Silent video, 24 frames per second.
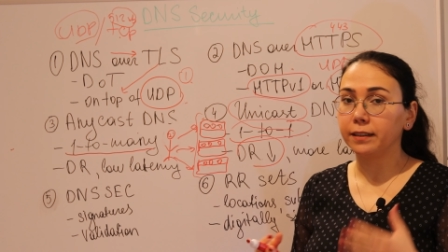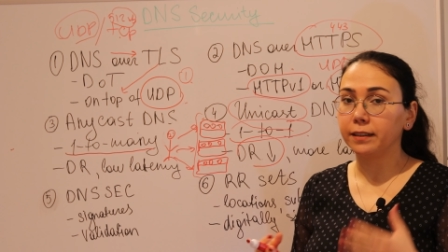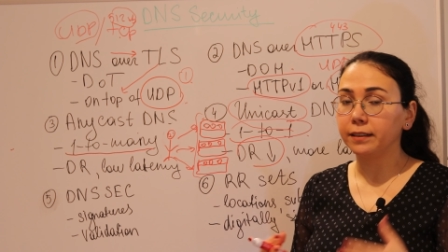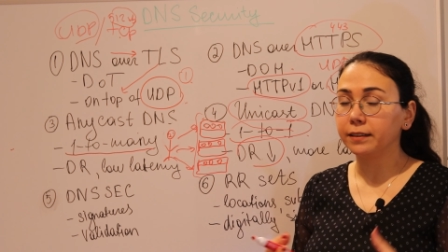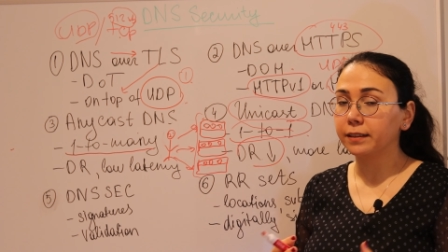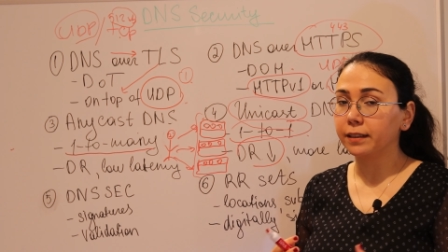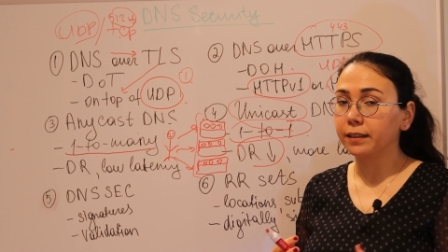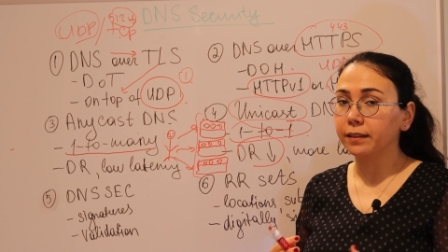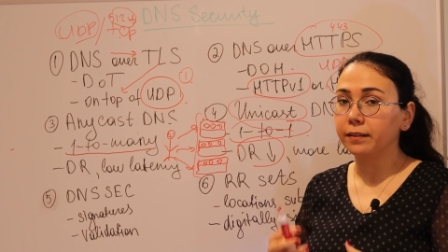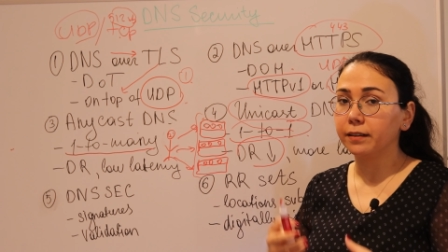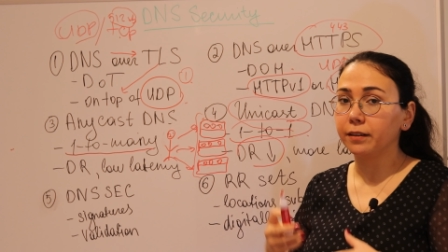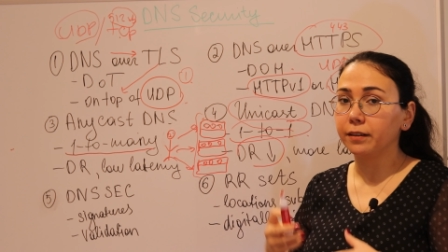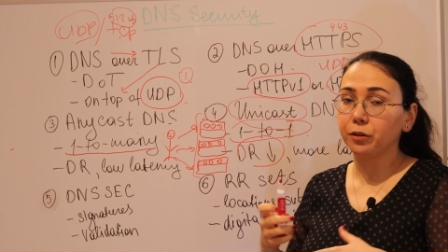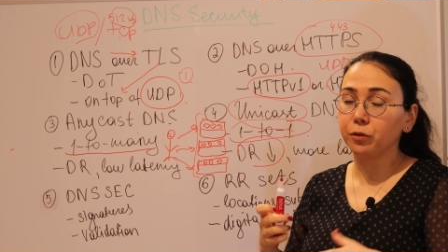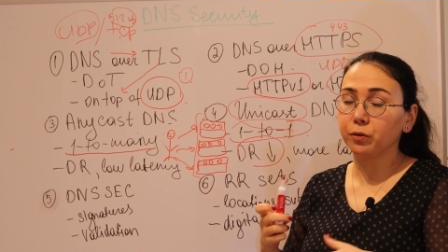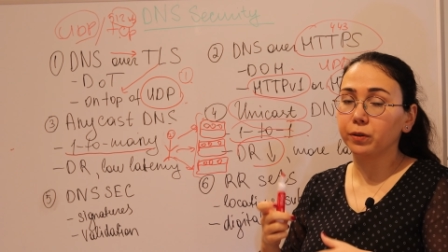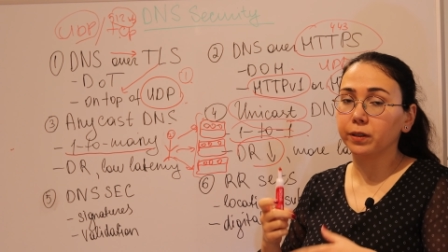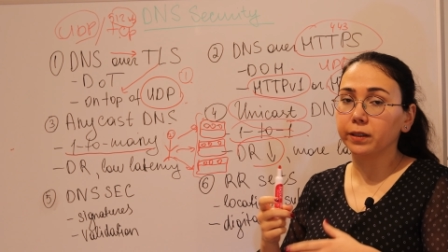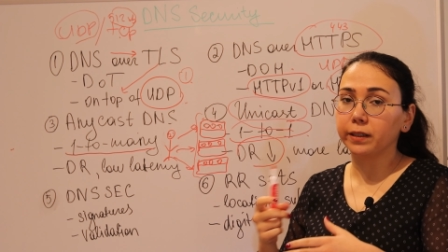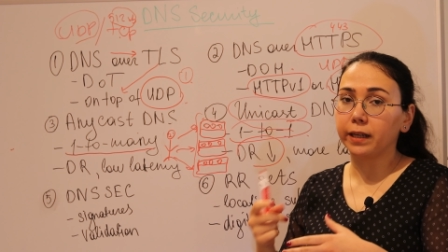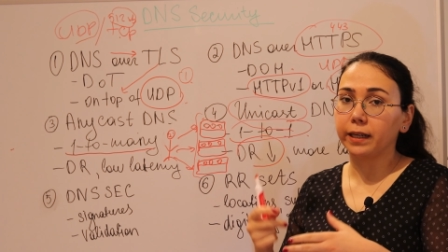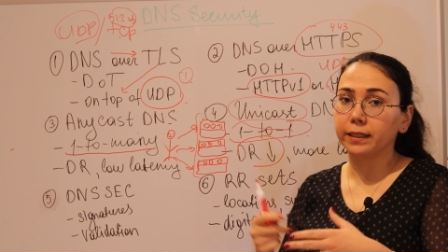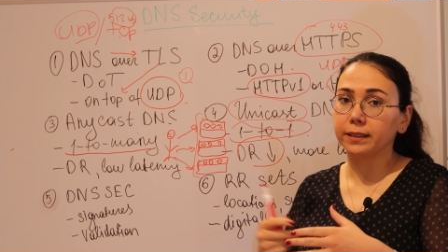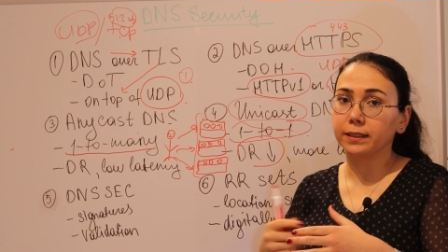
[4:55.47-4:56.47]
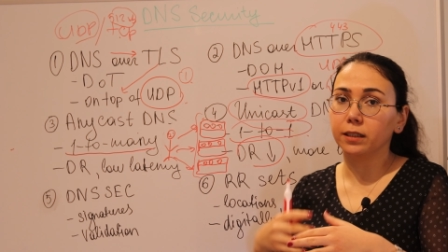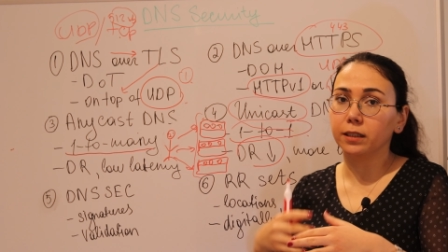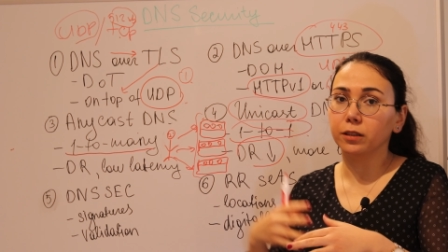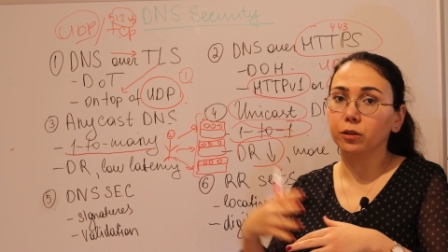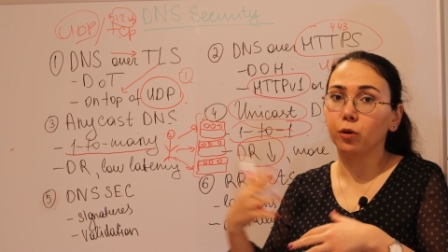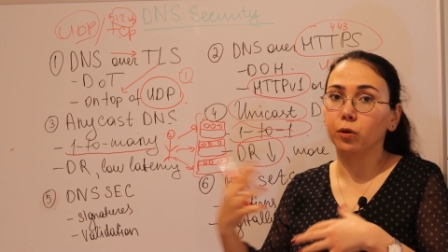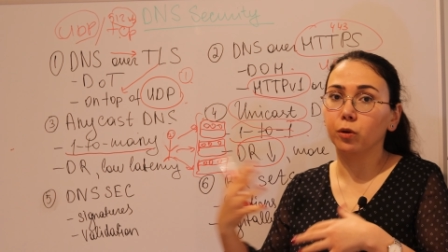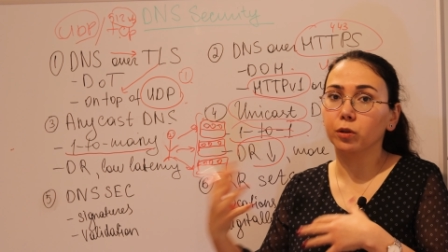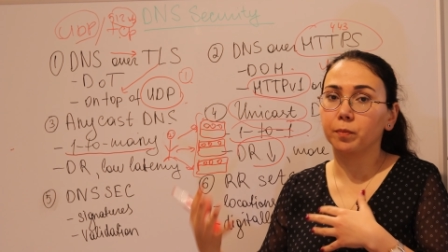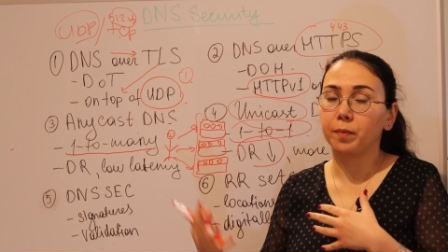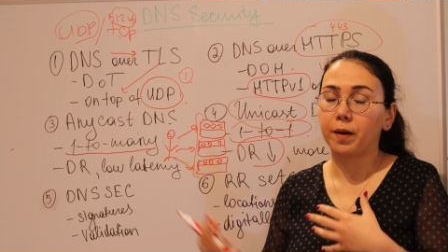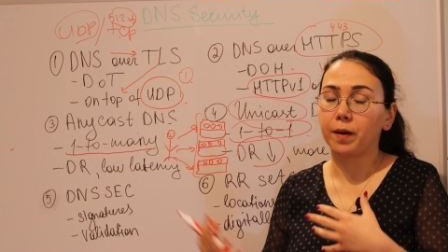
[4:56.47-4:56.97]
It can utilize the
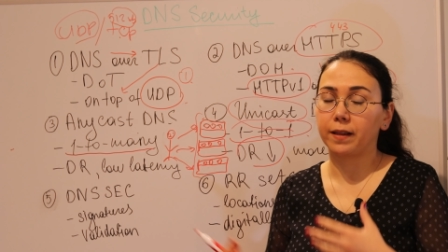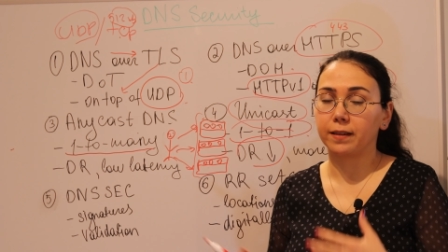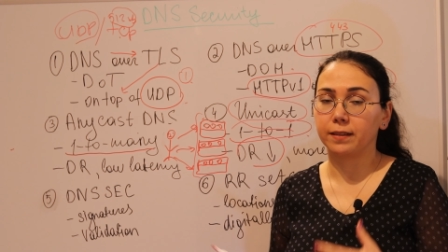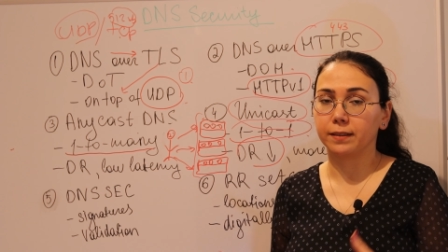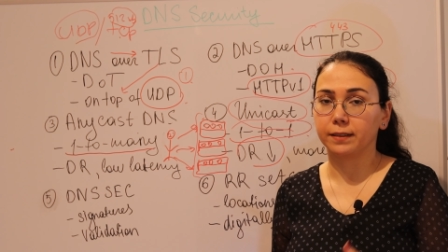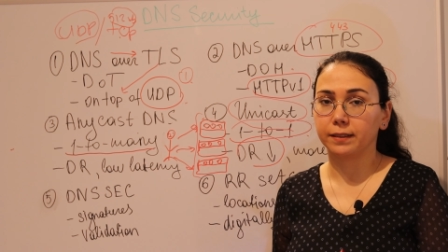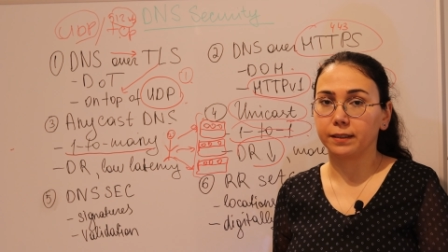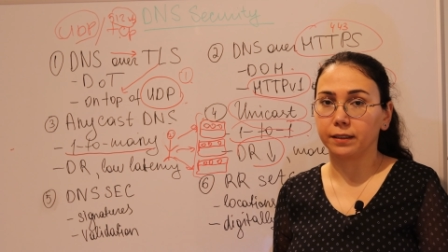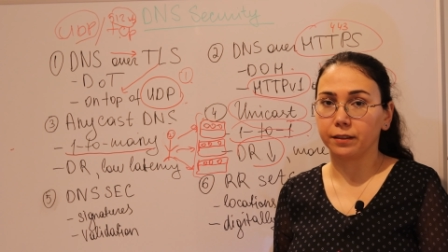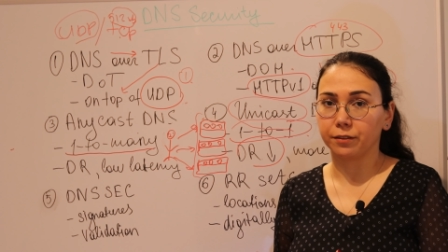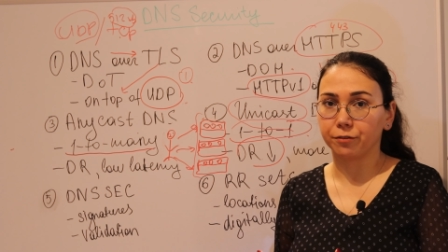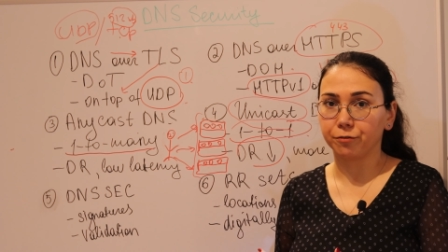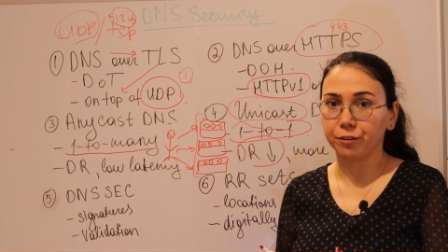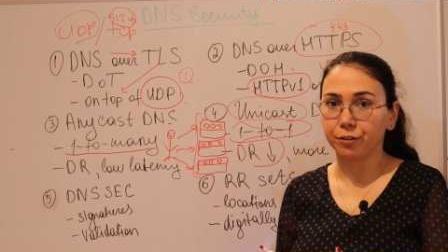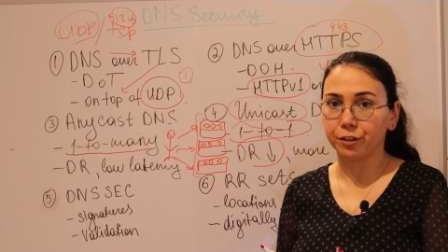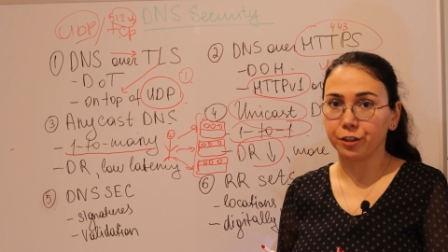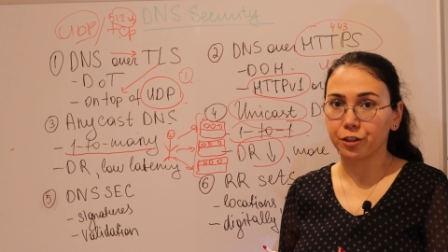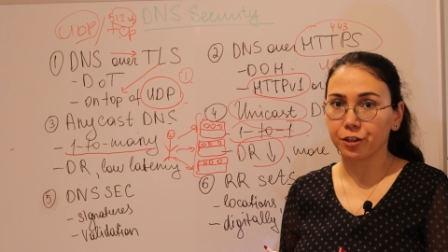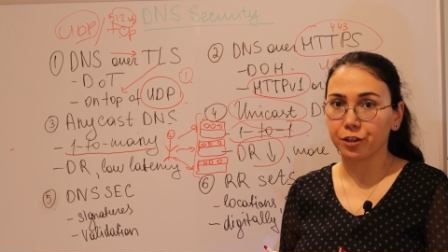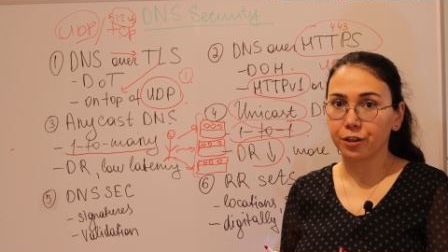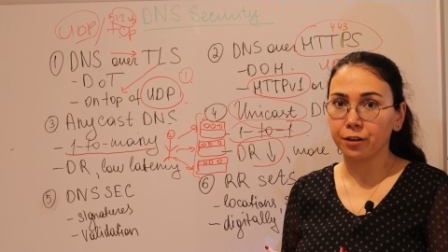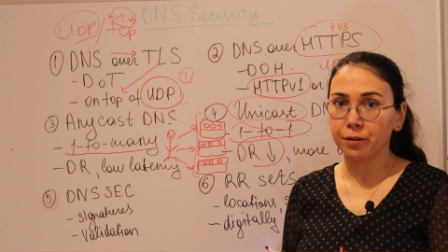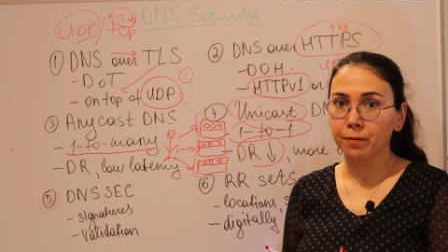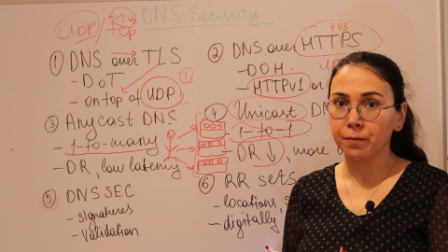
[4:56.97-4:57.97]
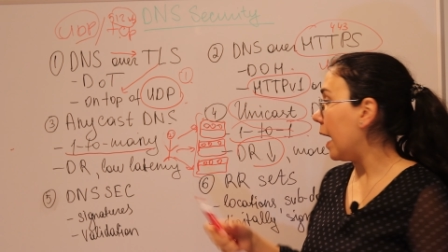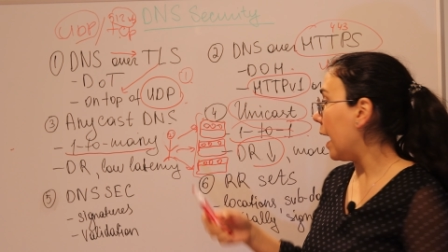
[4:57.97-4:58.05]
load balancing feature